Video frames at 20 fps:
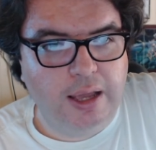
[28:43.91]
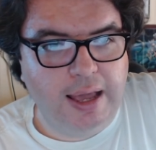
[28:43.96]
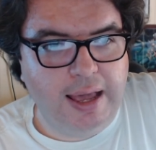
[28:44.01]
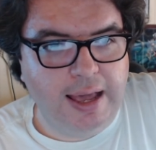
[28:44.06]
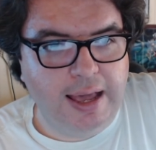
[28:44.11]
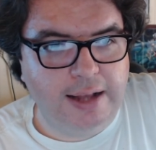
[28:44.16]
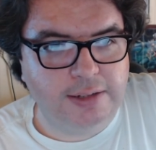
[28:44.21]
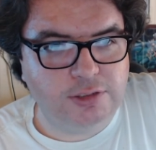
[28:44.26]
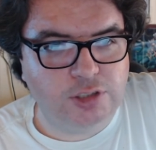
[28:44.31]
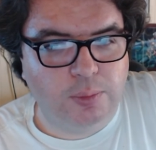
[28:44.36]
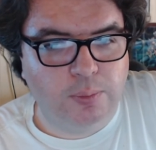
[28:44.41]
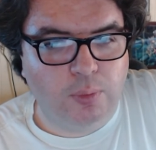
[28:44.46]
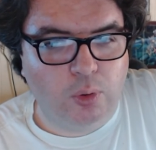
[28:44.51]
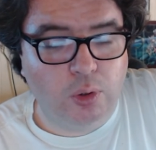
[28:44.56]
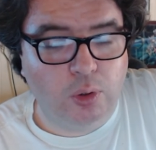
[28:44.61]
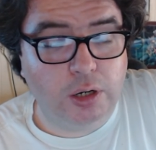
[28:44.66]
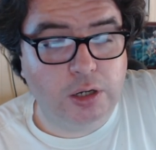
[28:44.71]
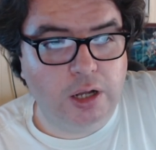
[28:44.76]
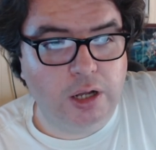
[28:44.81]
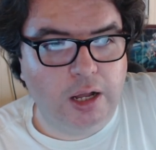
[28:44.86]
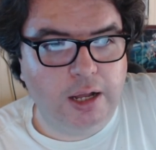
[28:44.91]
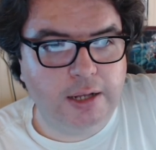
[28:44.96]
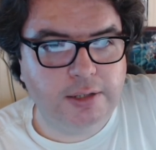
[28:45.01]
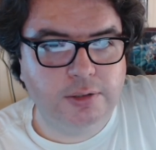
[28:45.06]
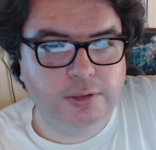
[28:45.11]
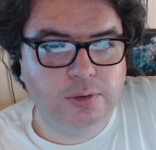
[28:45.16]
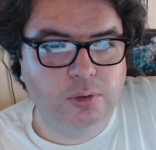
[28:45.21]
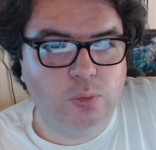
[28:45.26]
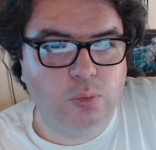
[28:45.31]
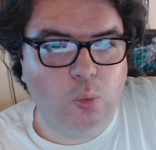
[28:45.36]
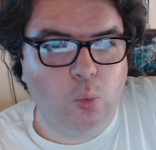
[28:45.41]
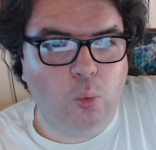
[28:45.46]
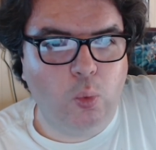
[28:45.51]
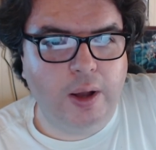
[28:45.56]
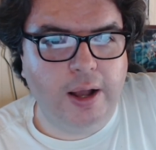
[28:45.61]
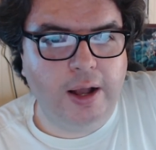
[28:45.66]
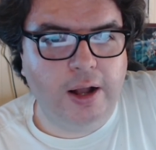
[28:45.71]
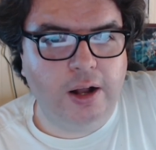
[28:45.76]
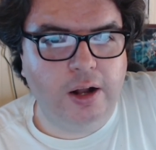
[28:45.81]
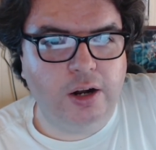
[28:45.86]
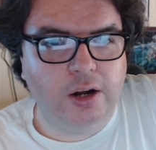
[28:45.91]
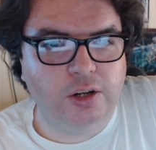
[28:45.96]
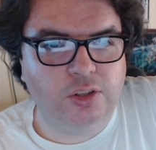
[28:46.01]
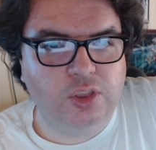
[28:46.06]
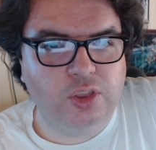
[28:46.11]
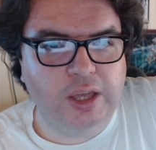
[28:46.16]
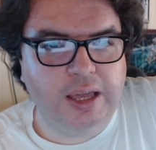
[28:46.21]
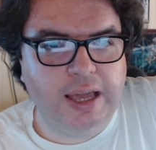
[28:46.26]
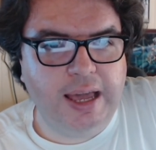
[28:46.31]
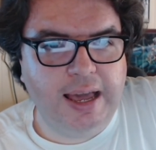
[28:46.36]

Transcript: at Kumoricon where they